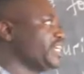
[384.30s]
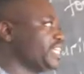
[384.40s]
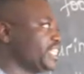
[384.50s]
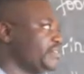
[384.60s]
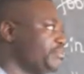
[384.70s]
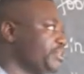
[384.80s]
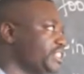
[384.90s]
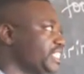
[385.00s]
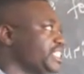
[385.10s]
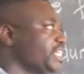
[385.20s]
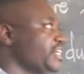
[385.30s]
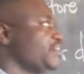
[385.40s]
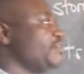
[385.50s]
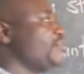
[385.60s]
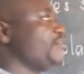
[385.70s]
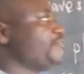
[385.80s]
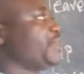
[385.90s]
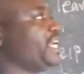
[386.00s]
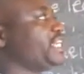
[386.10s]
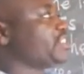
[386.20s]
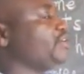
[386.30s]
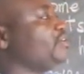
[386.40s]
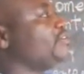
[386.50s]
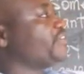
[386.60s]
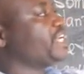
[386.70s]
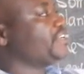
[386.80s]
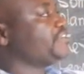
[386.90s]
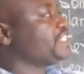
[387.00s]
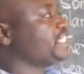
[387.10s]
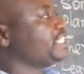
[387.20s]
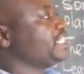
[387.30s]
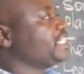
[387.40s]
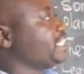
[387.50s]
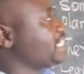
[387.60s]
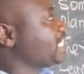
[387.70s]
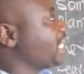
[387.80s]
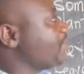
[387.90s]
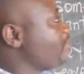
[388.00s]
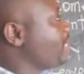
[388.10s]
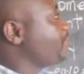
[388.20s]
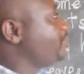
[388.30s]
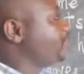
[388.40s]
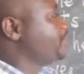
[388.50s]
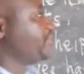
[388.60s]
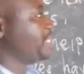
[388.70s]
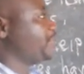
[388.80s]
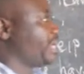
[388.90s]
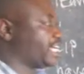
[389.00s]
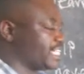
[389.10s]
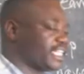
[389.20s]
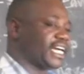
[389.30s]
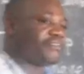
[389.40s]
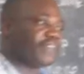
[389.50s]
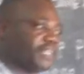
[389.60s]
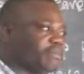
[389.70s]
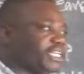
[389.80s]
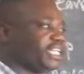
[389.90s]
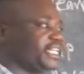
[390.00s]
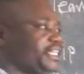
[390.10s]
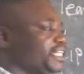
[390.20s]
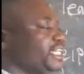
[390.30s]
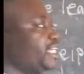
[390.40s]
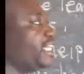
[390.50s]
few examples of plants or of leaves that can make food for the plants. There are very many